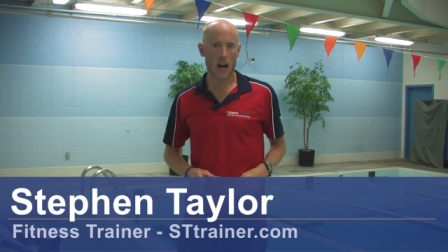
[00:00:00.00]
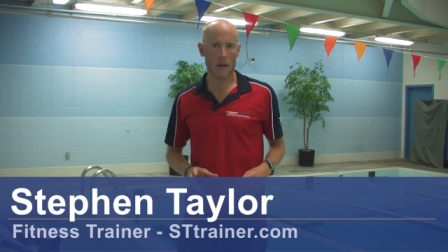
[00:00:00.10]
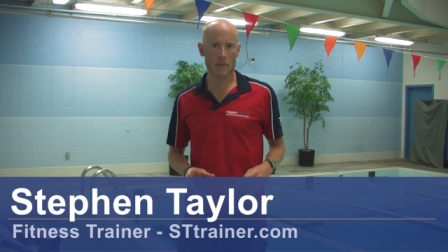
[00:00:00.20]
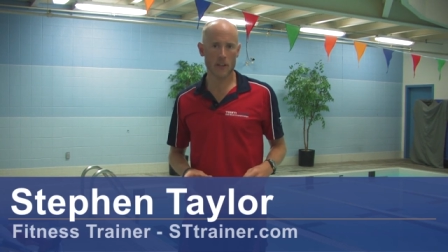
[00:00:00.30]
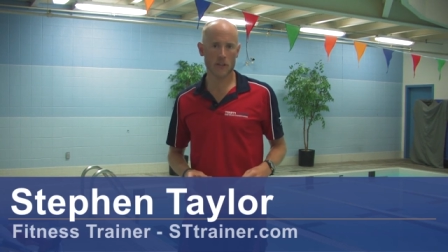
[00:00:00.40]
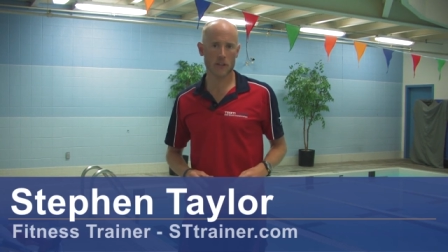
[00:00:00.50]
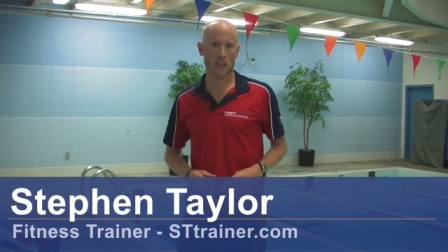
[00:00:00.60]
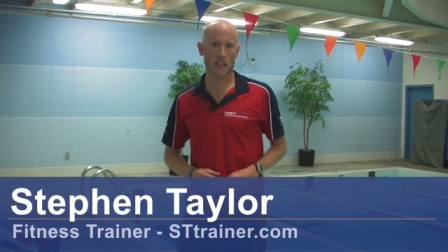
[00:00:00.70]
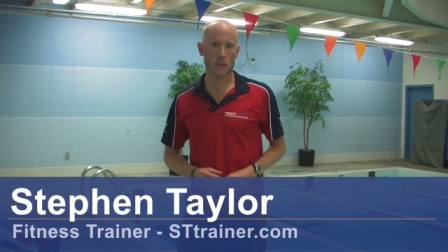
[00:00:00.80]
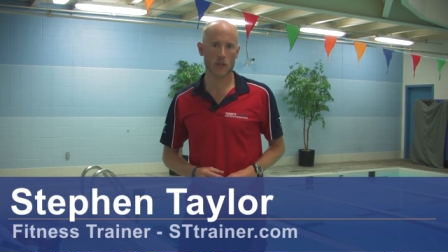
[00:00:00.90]
I'm here to
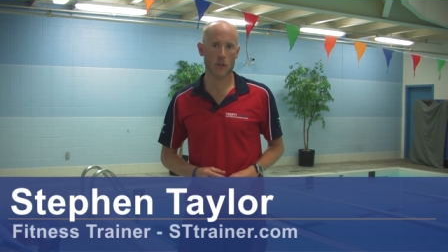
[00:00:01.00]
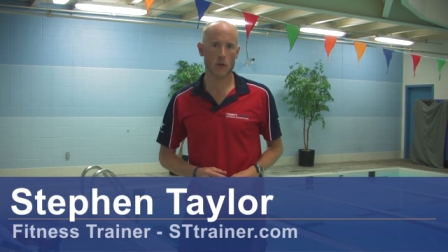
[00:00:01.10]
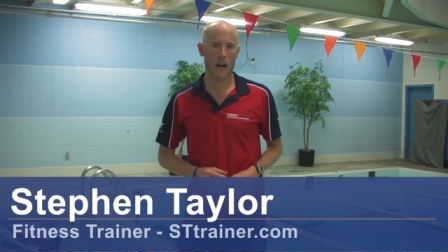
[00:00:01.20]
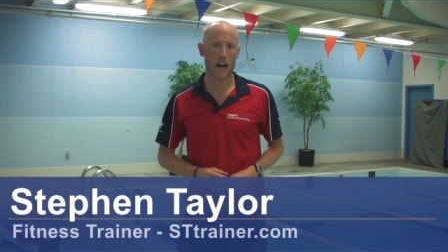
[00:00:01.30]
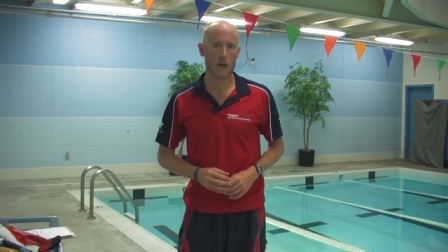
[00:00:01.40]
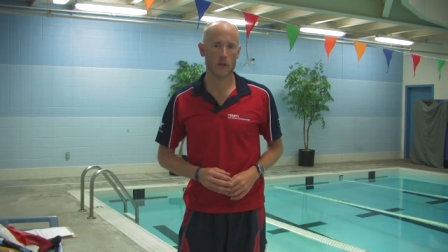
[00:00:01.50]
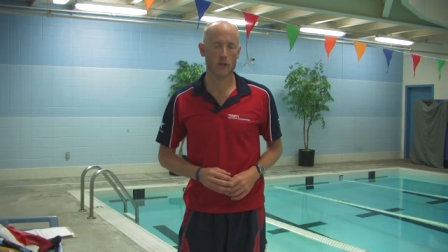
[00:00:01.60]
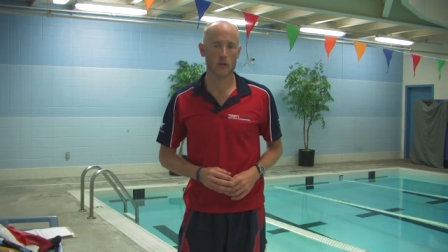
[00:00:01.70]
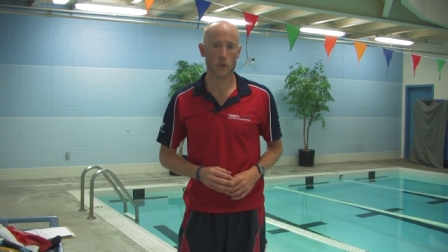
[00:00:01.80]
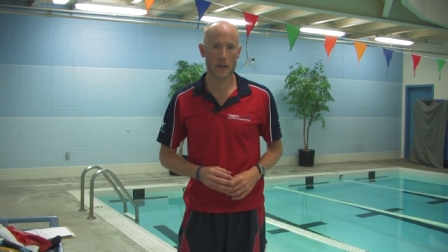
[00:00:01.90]
teach you how to
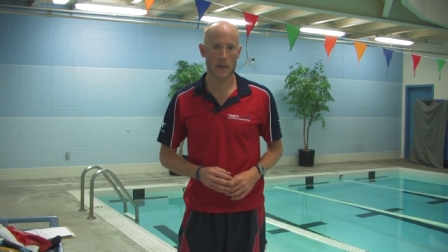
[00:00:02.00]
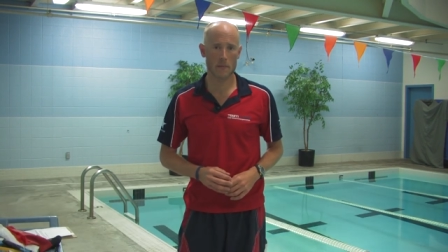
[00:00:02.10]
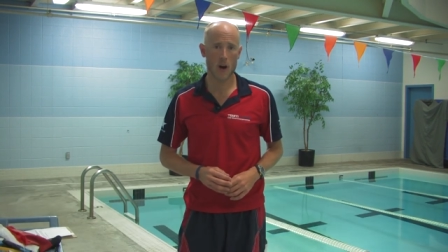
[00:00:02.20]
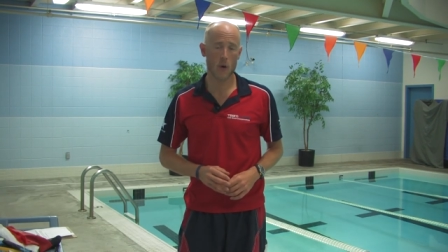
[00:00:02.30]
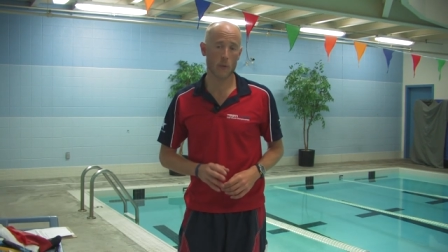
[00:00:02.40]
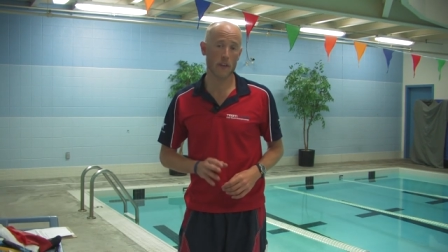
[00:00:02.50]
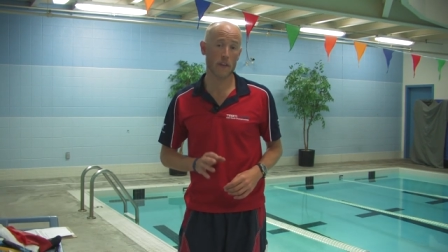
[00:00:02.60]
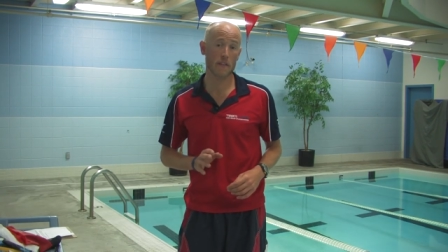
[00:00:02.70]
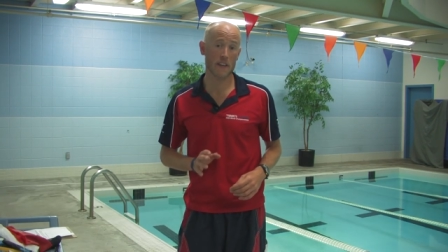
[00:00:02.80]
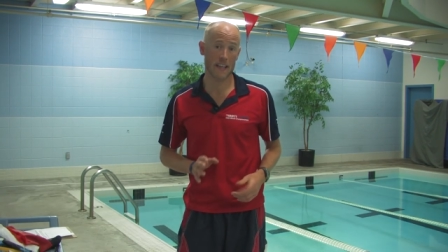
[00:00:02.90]
swim with
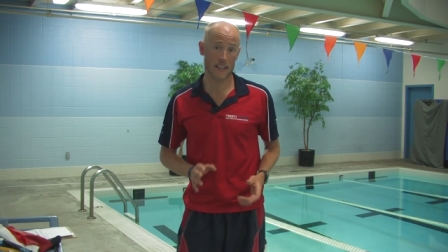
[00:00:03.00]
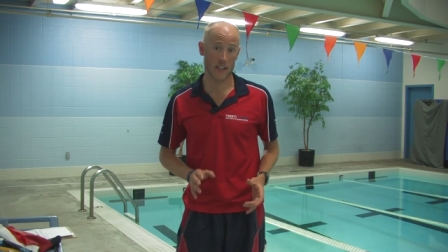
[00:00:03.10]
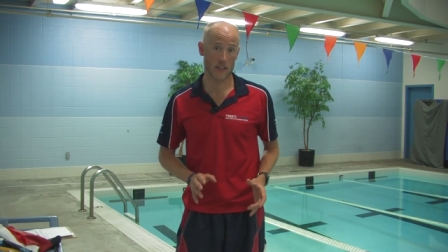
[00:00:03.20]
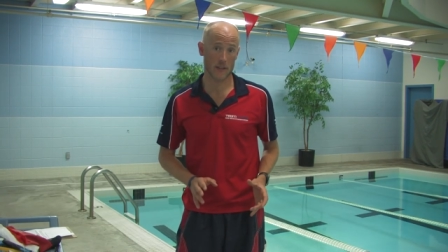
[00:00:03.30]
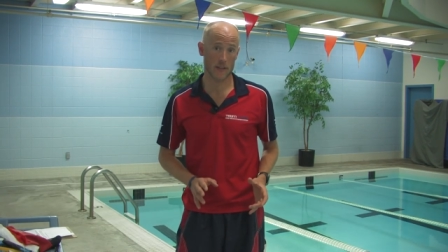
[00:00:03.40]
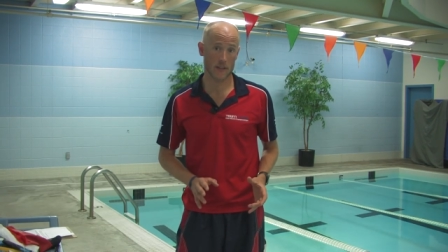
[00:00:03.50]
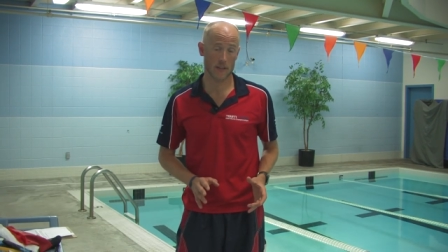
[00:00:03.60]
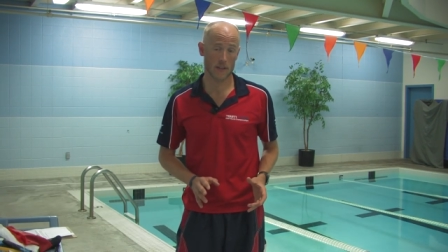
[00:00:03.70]
fins.